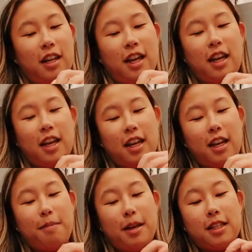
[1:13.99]
and
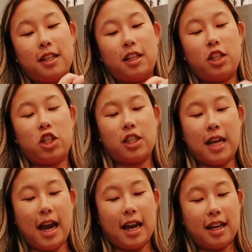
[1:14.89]
it basically just
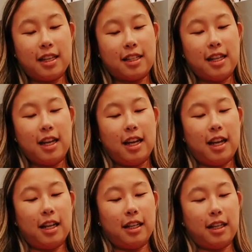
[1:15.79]
has
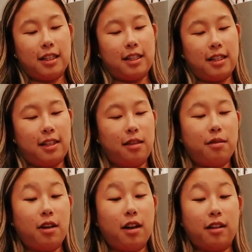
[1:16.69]
a list,
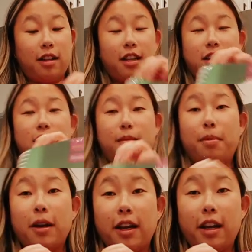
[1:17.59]
well, not a list,
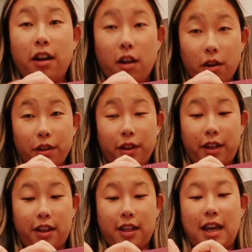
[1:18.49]
but all
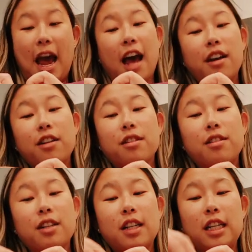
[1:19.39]
like the
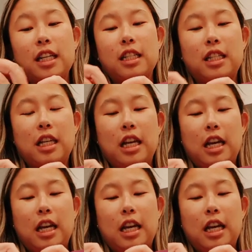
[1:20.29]
categories